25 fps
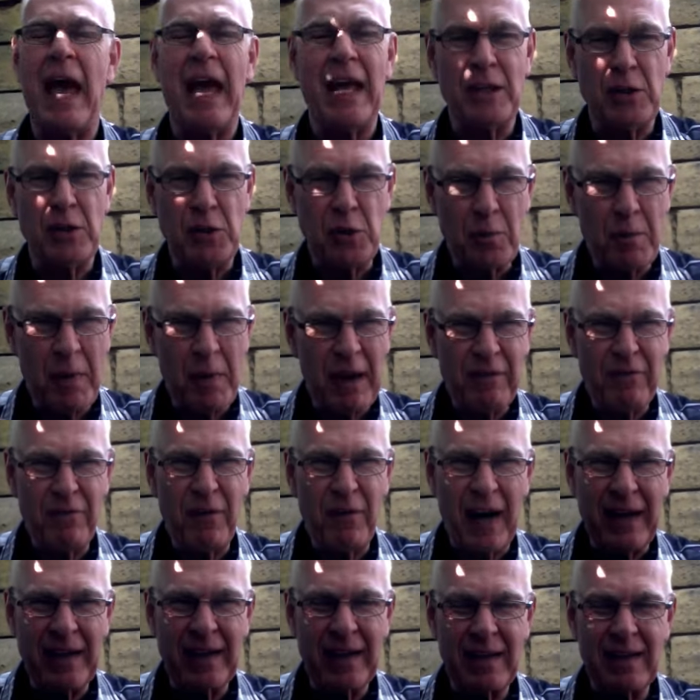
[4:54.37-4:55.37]
And you may
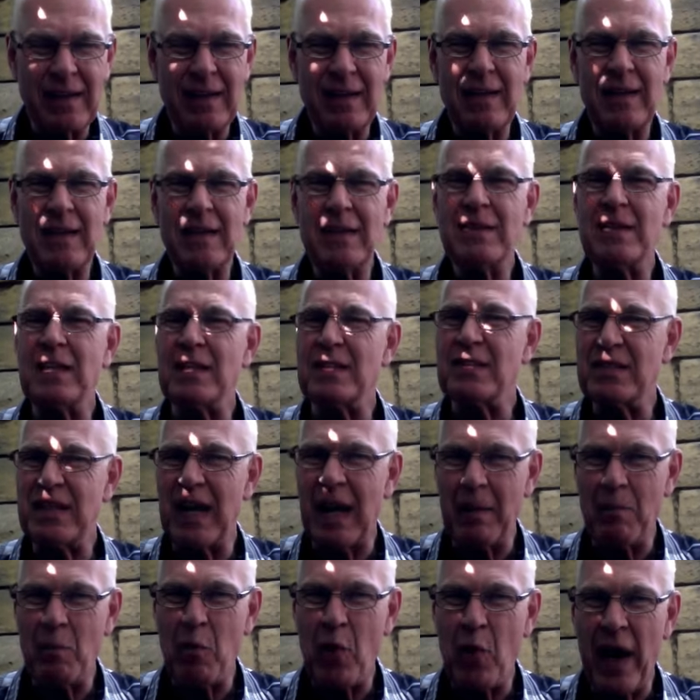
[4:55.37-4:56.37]
find it the
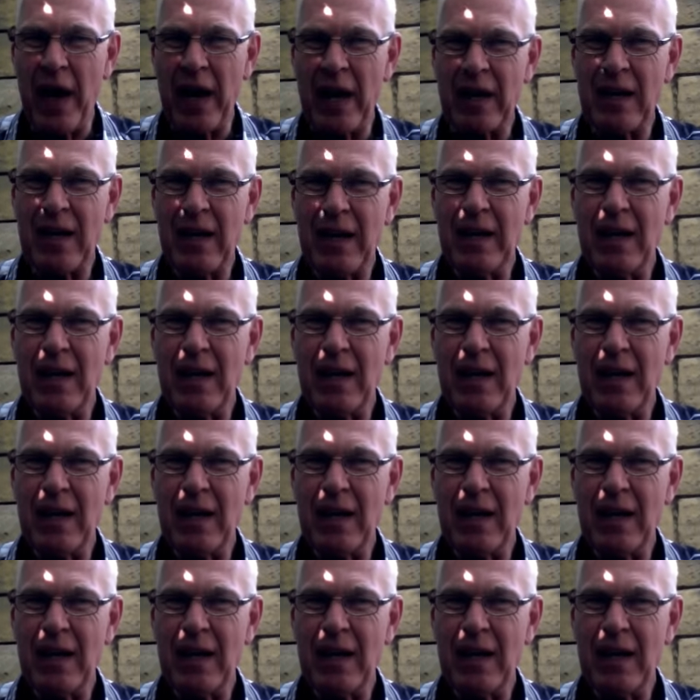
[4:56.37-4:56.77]
same way.